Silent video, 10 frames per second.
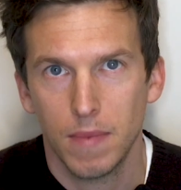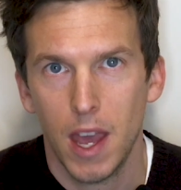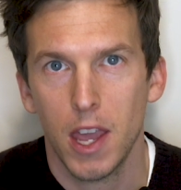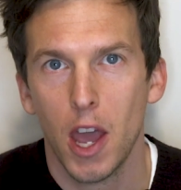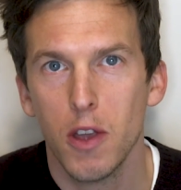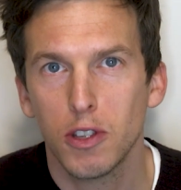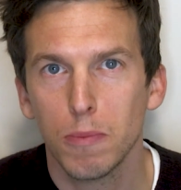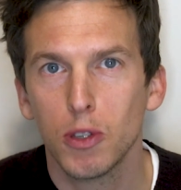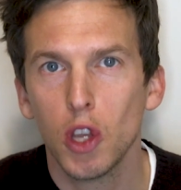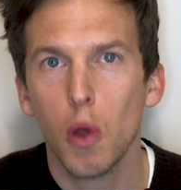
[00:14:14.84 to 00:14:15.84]
There you go,
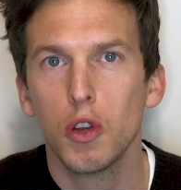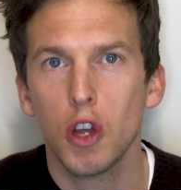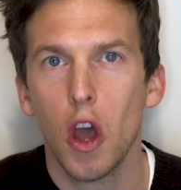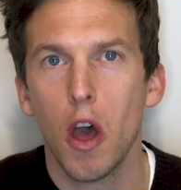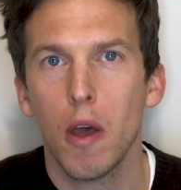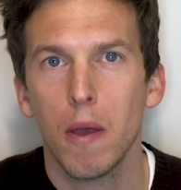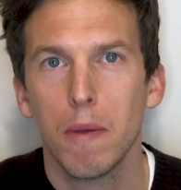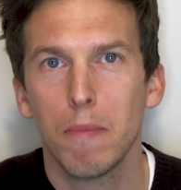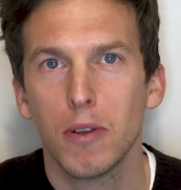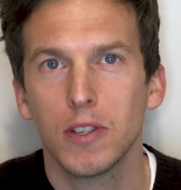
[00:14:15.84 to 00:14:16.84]
some Solskjaer
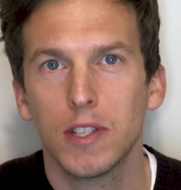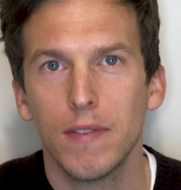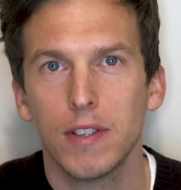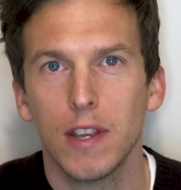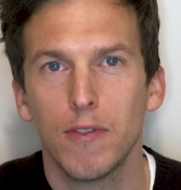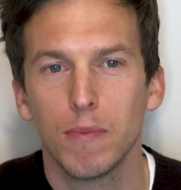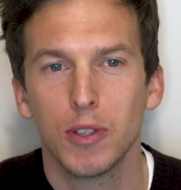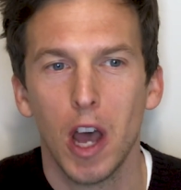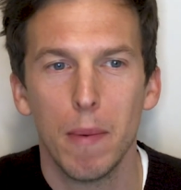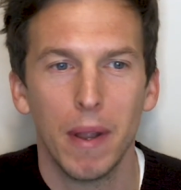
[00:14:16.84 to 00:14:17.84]
positivity from
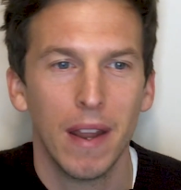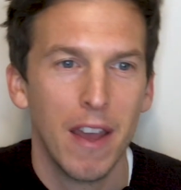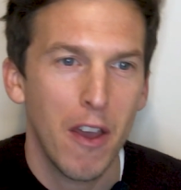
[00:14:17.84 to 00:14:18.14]
Simon.